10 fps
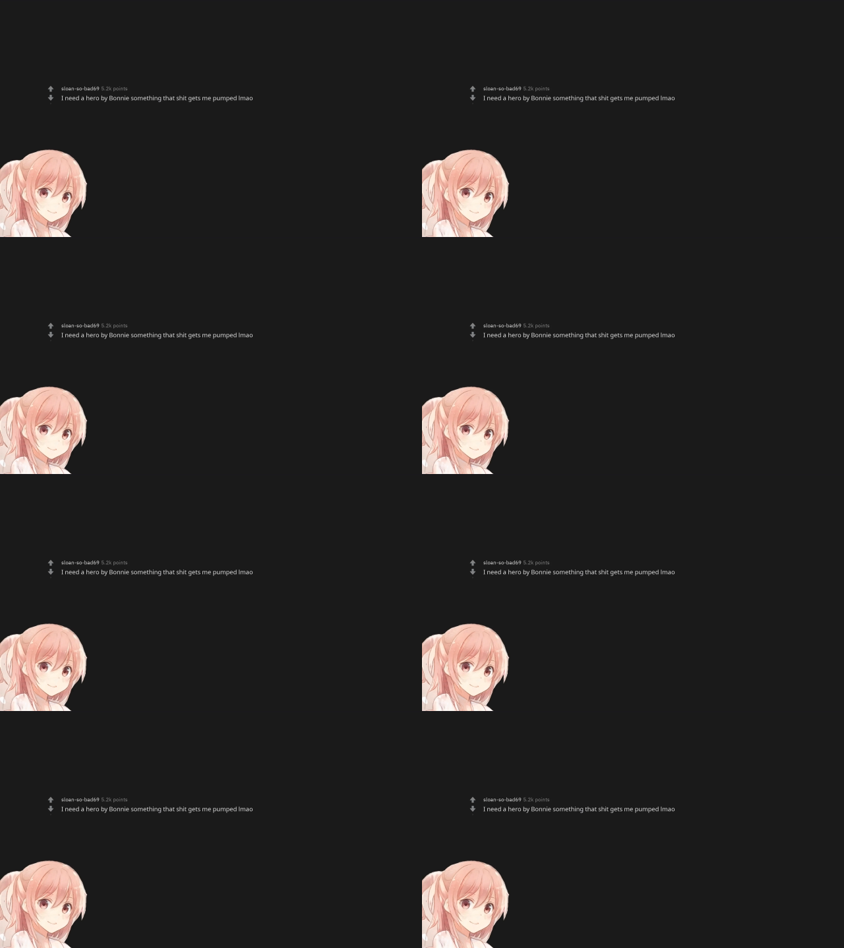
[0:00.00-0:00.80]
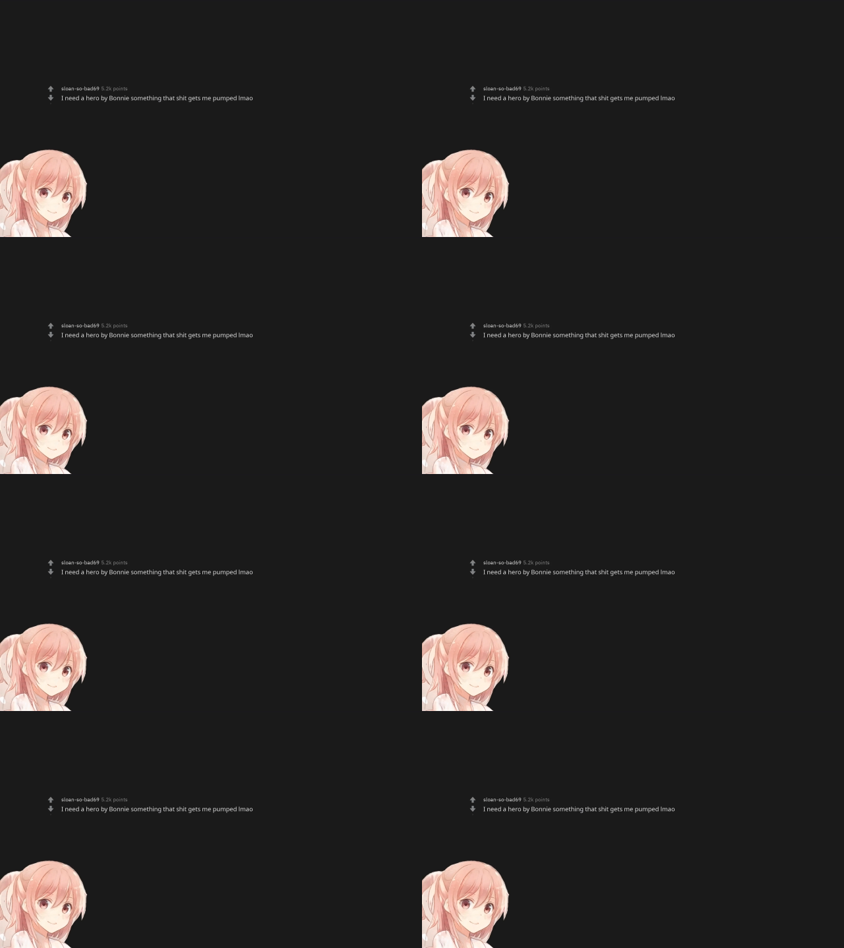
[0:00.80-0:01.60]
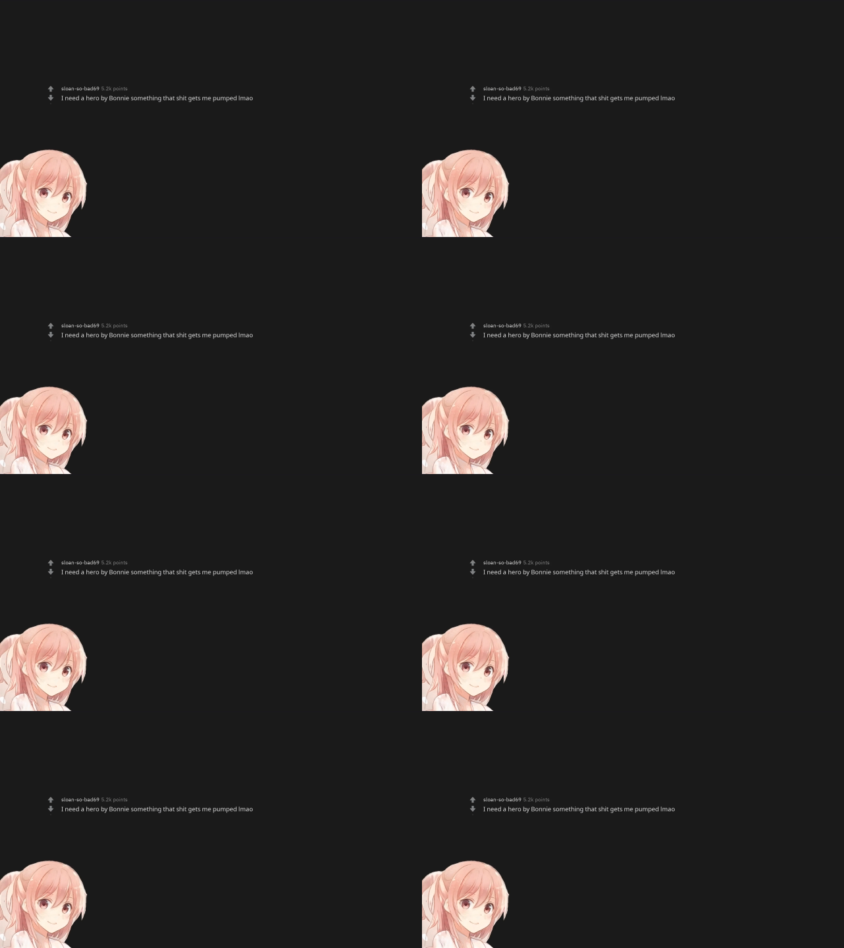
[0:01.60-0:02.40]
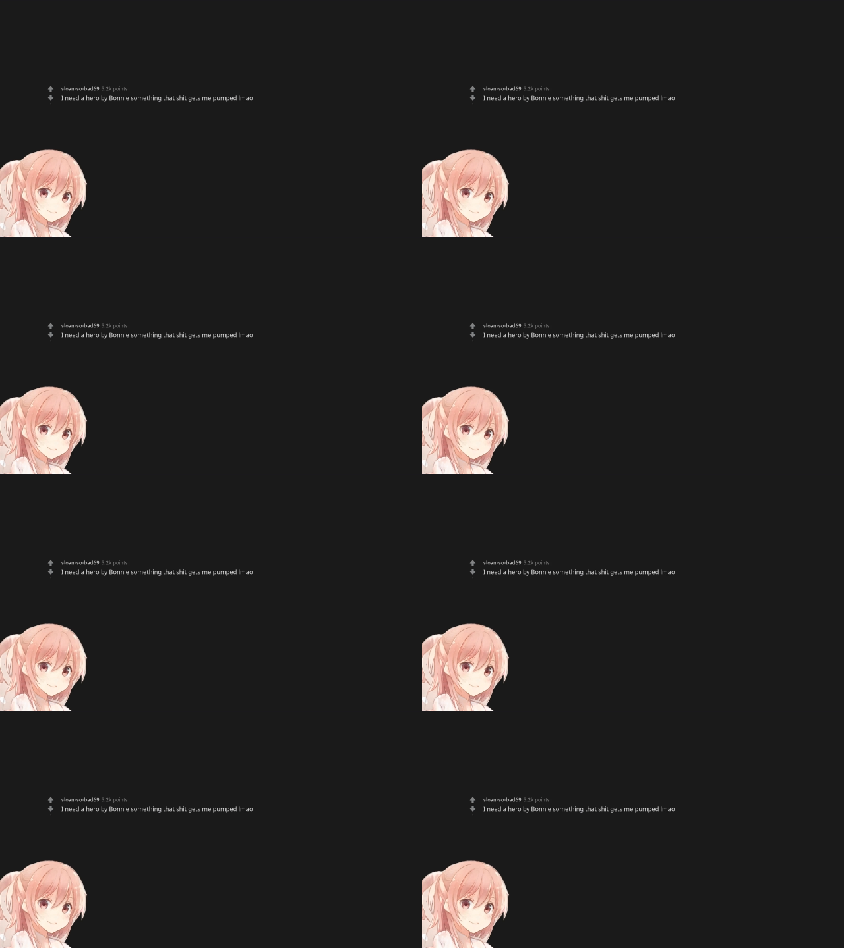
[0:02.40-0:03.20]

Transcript: (no speaker visible)